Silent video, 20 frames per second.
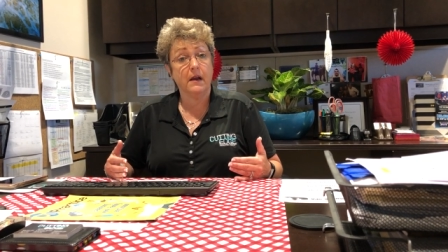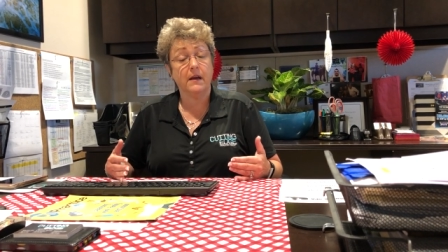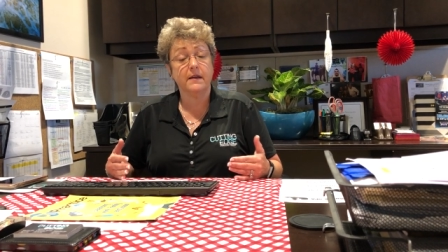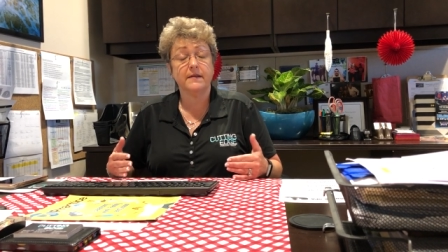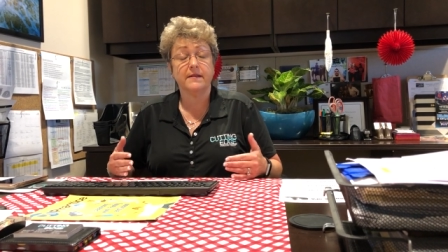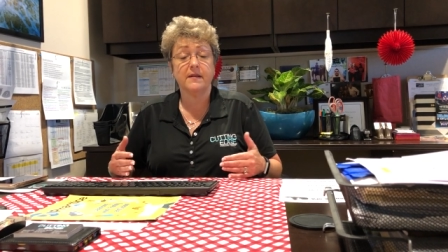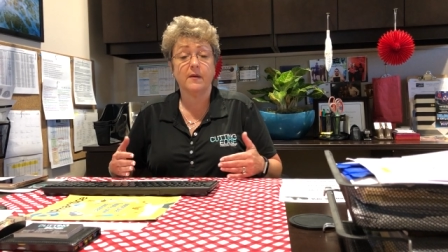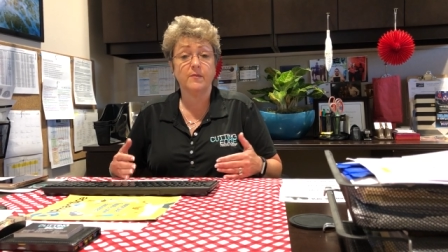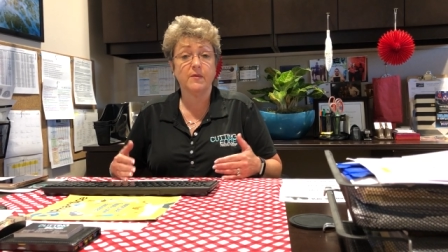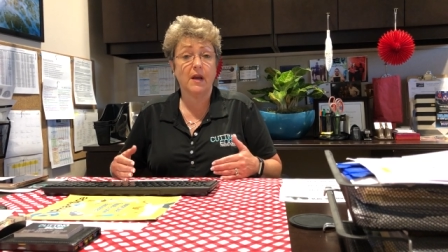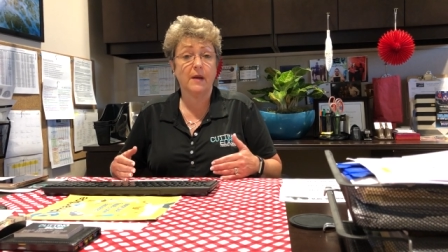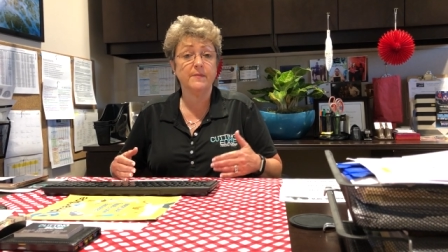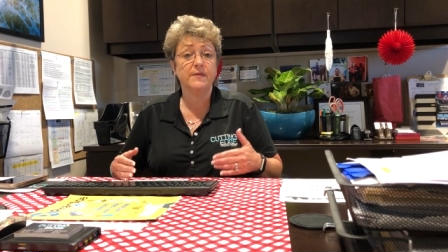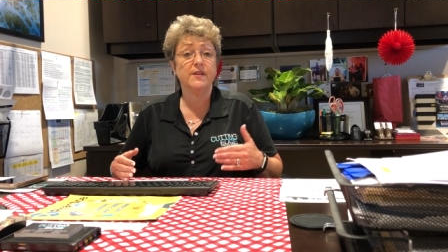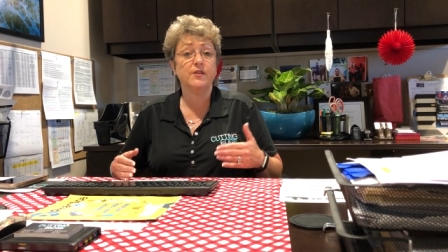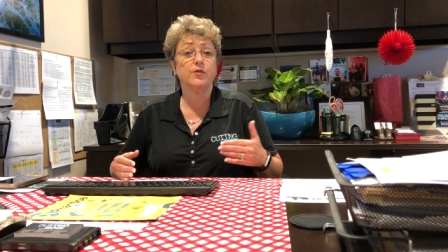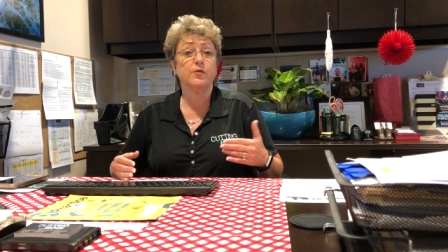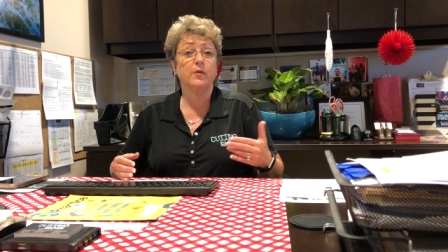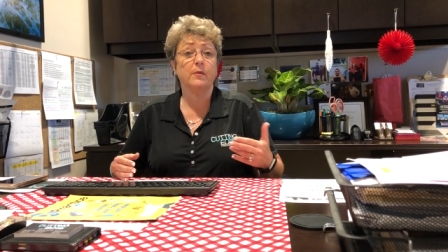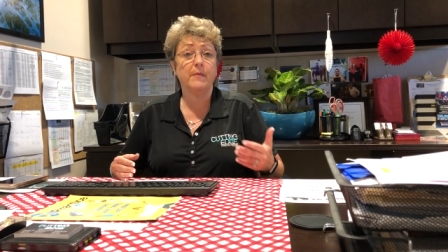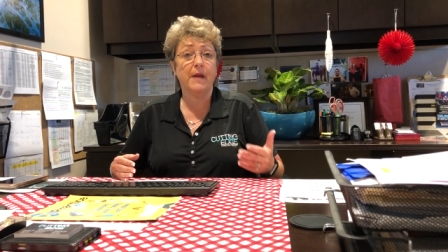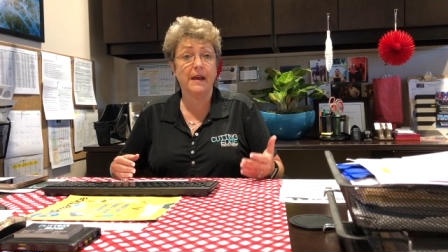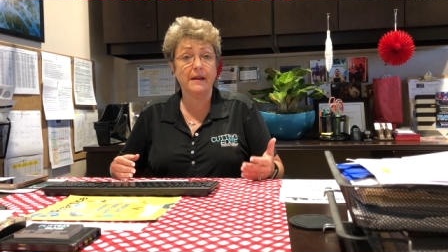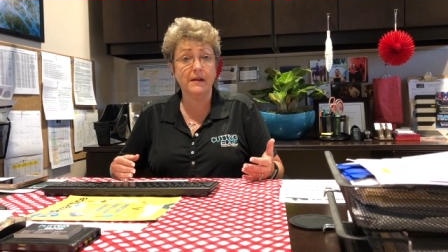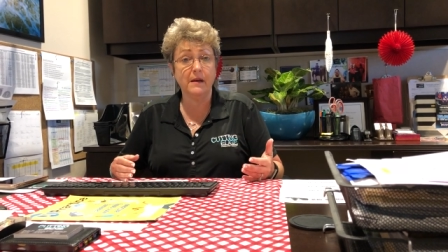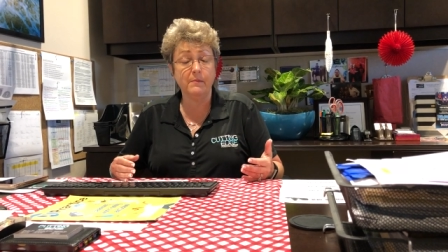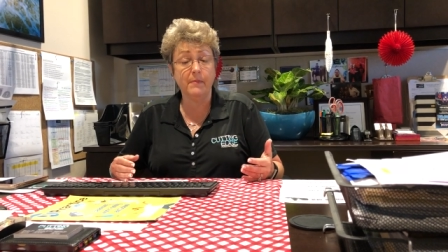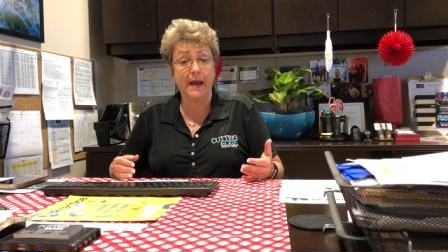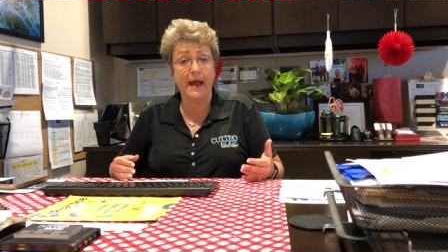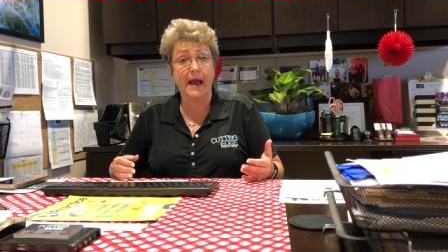and sometimes it's
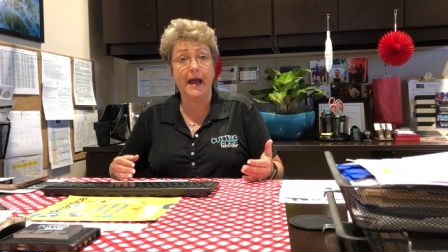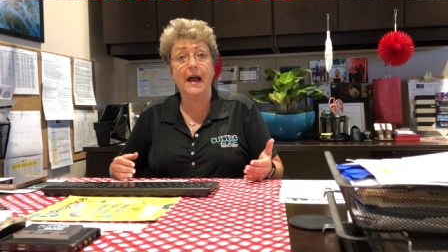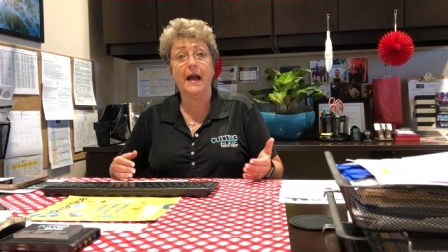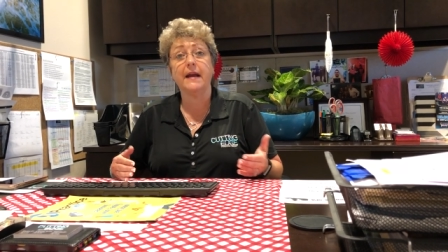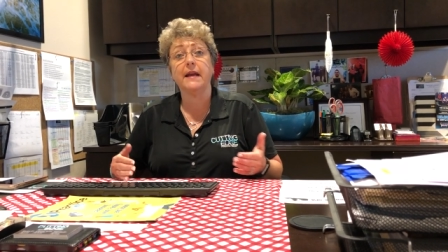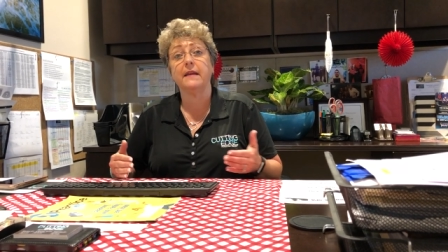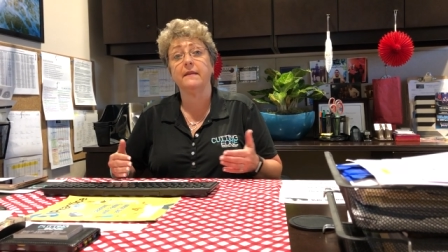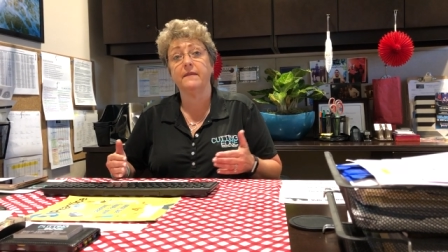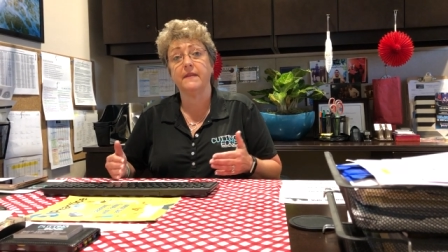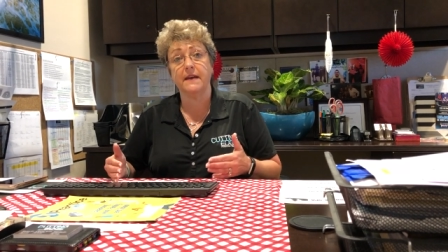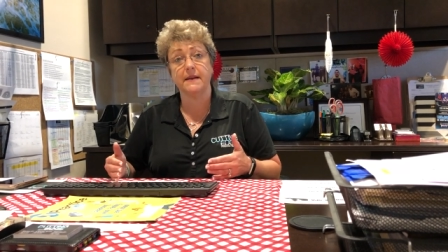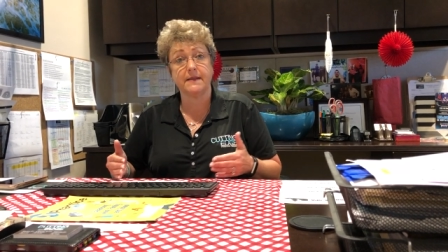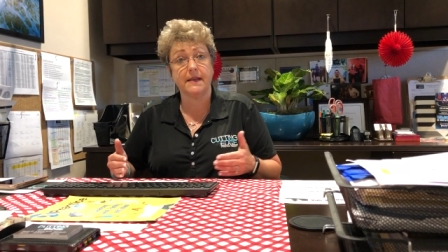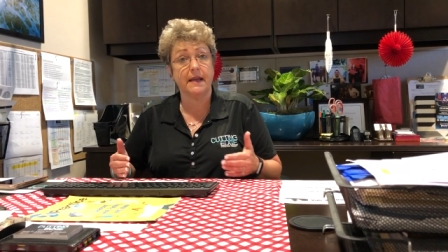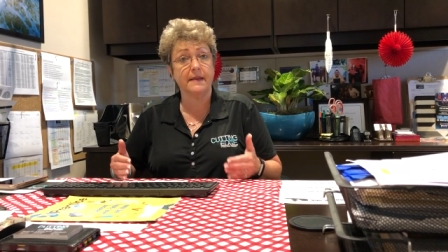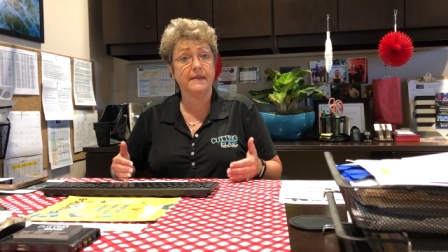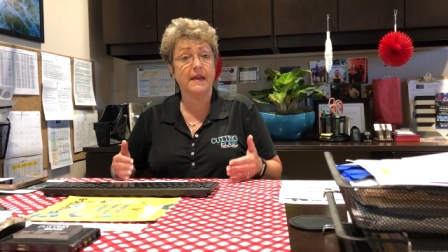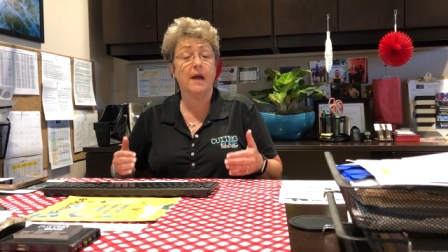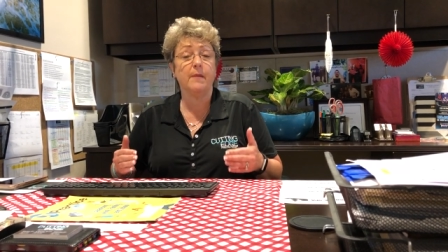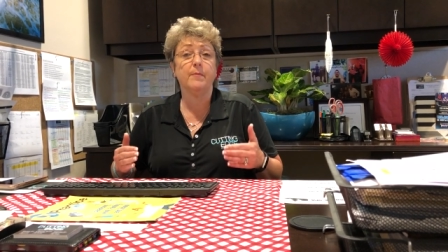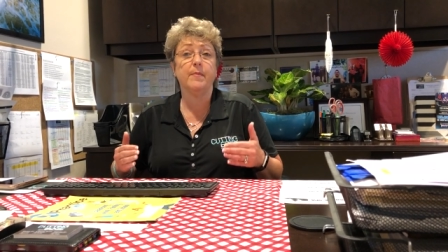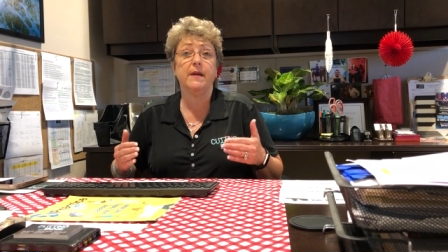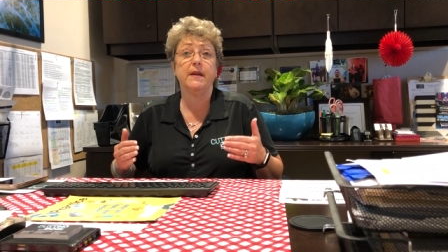remanded back and things like that,